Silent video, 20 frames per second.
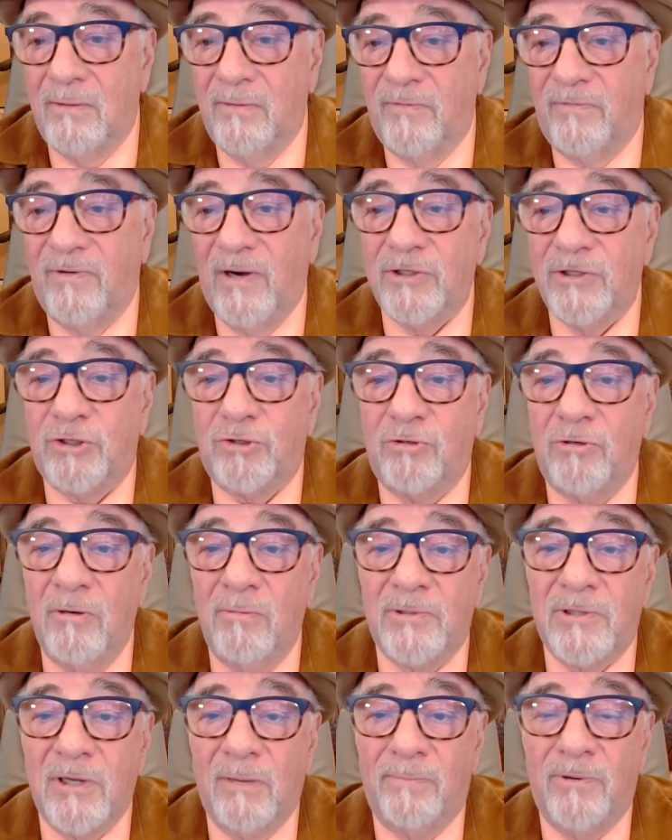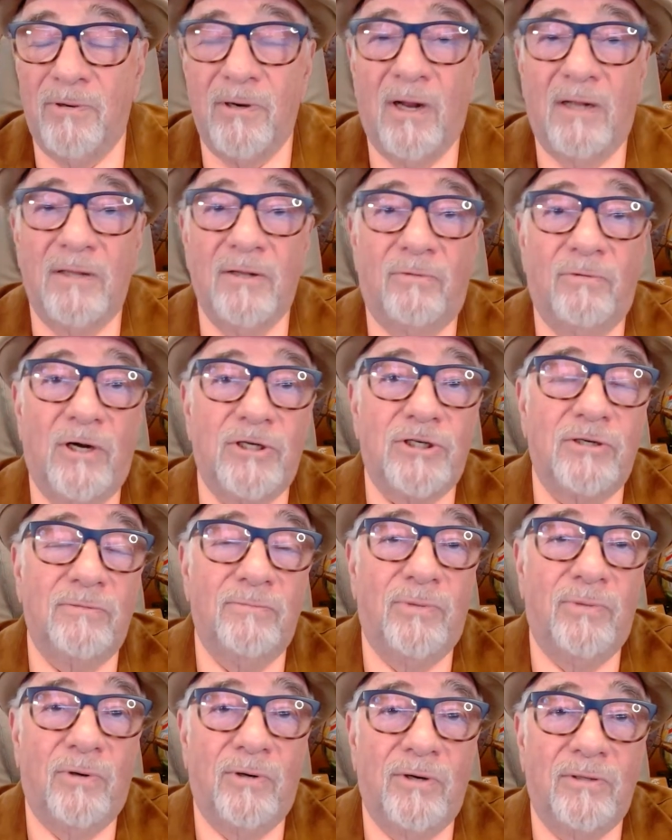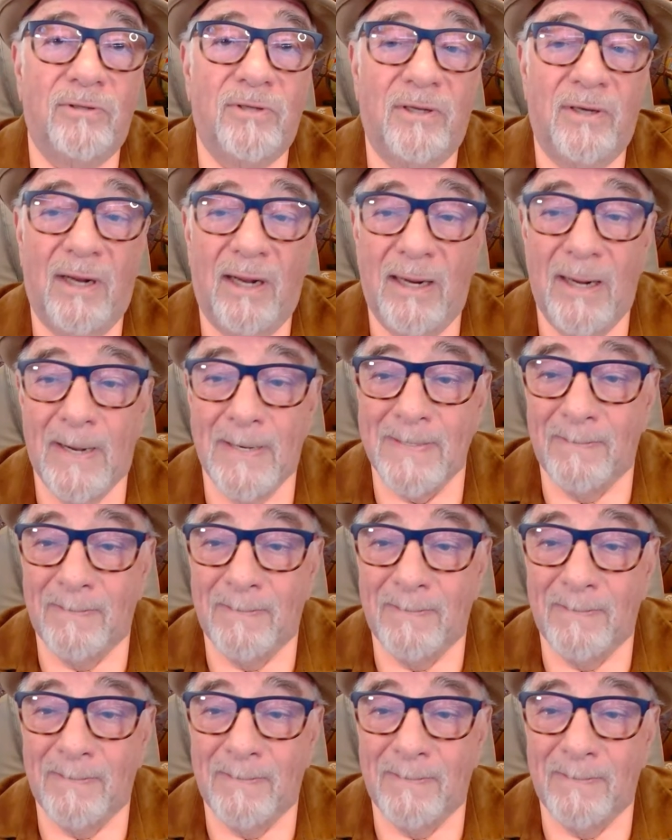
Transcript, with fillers: French troops are put on the Russian border today.